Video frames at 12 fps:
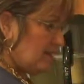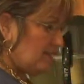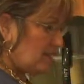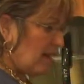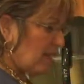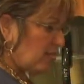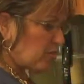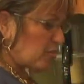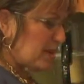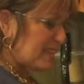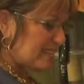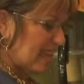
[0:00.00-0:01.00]
It's about
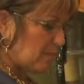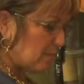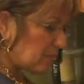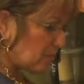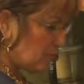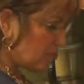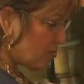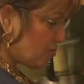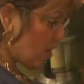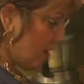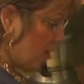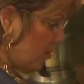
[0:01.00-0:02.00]
3 tablespoons or
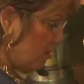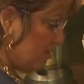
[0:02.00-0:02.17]
so.